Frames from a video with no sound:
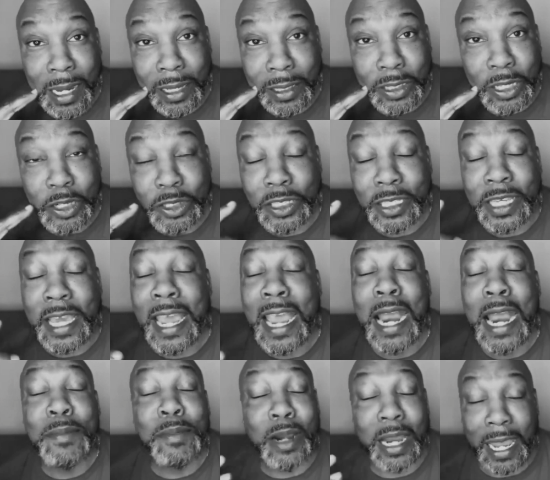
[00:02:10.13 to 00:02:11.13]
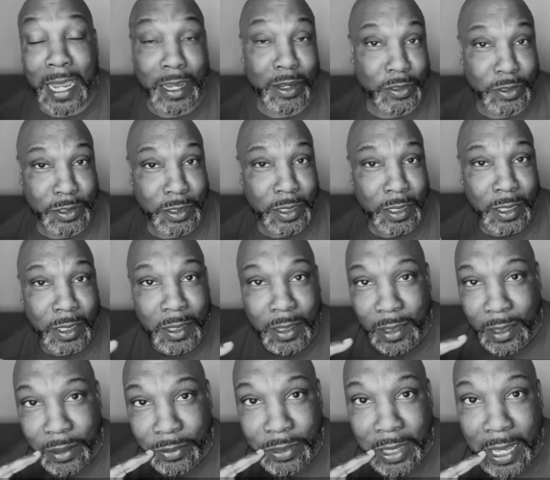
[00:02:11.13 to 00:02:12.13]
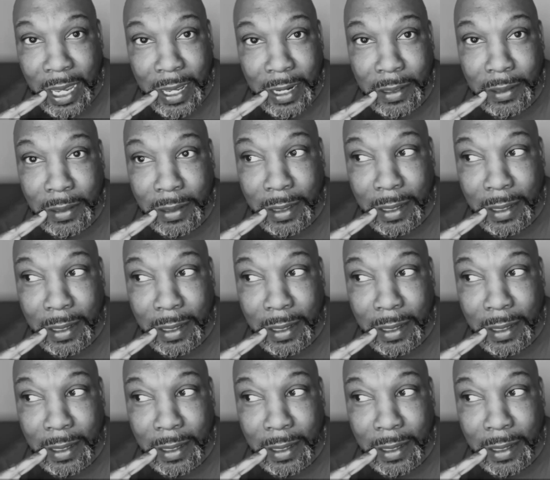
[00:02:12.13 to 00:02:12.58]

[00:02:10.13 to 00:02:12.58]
There's camera angles that